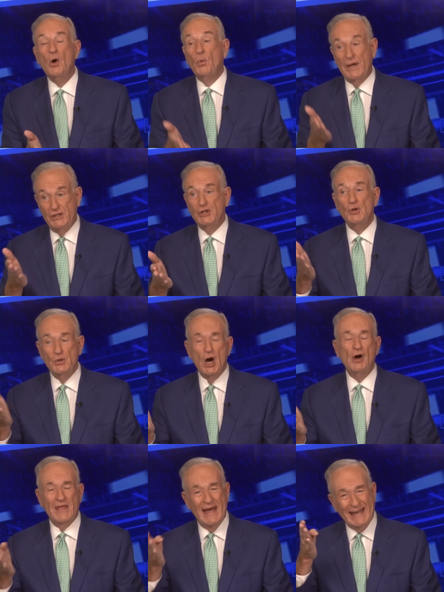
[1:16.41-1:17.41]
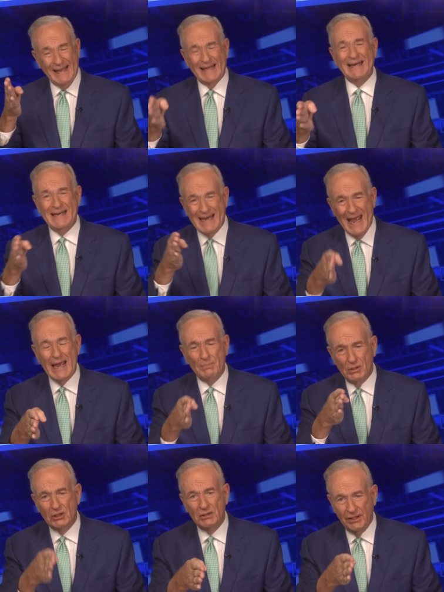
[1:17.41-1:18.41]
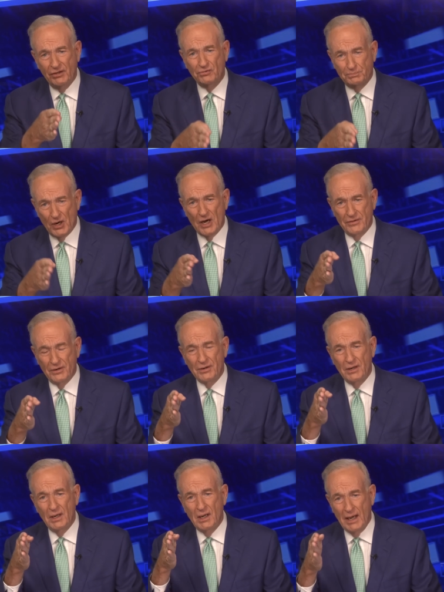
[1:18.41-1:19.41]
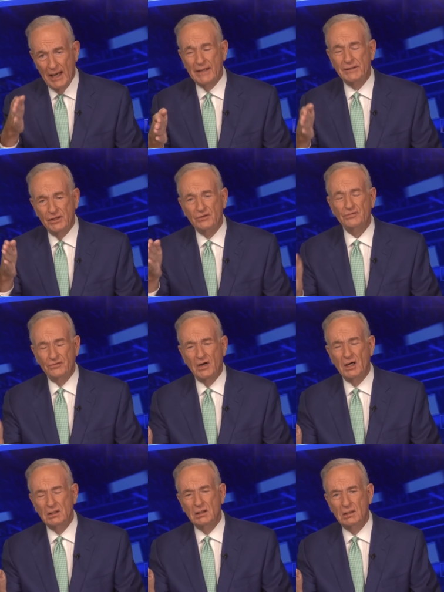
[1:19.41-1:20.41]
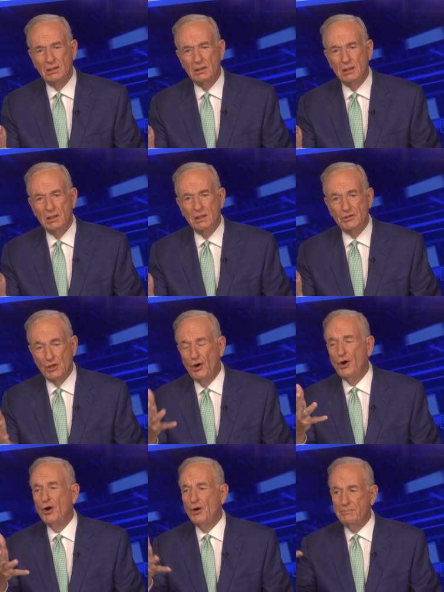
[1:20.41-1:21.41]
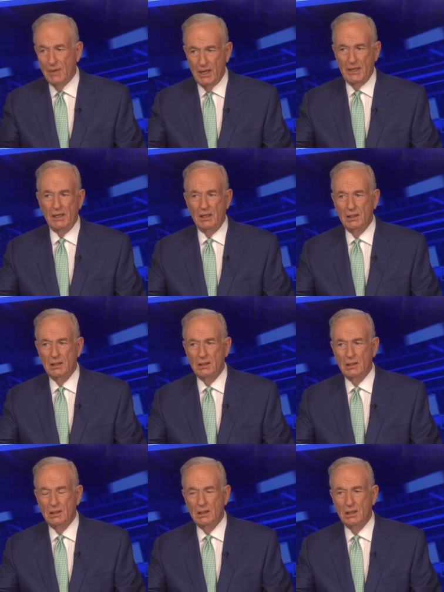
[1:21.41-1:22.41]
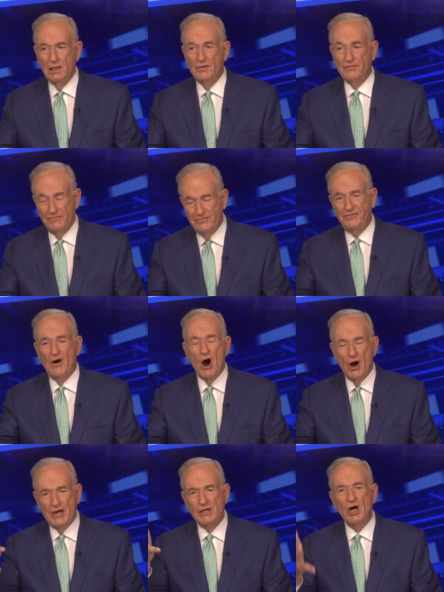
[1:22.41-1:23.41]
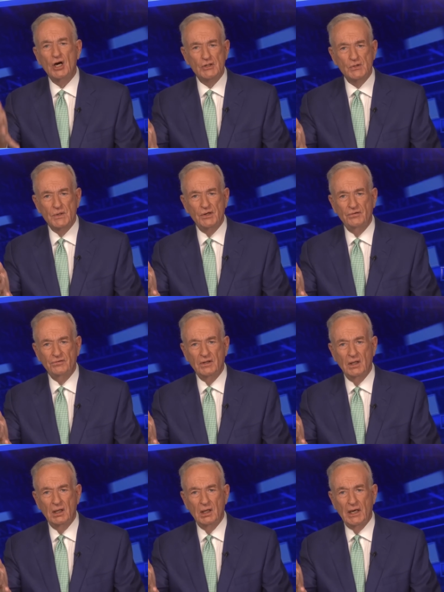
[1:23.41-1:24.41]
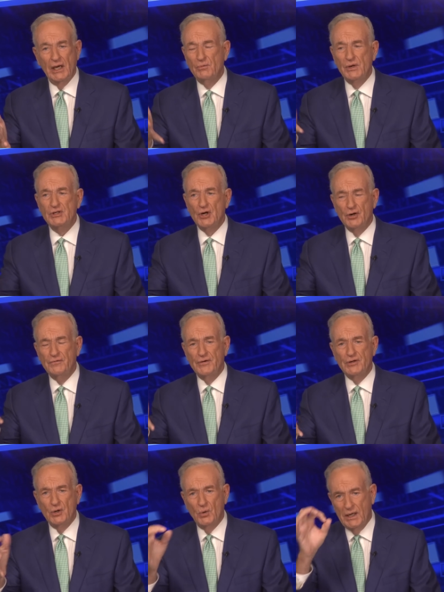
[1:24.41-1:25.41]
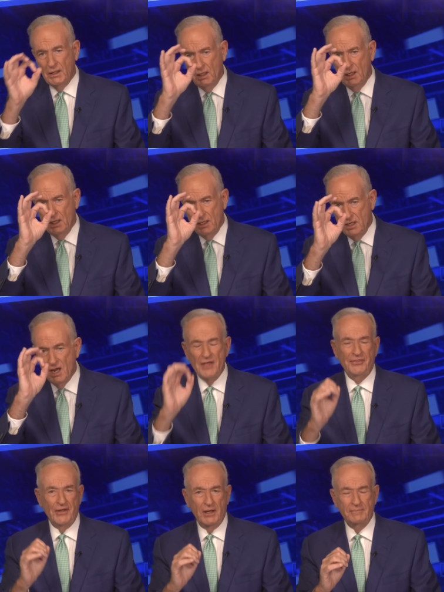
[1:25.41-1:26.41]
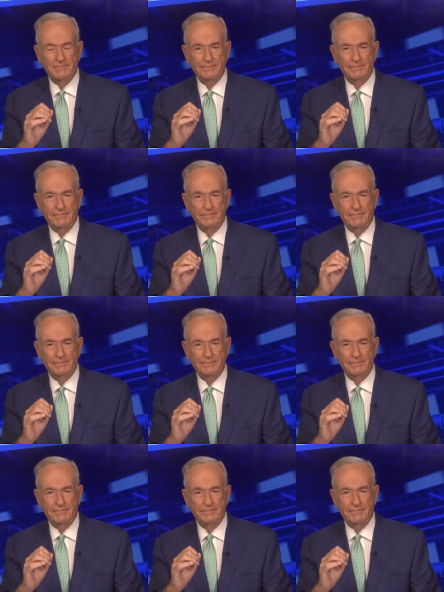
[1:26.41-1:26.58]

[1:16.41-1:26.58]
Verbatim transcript: We do know that he enabled his brother and his son to earn money from foreign countries in return for doing nothing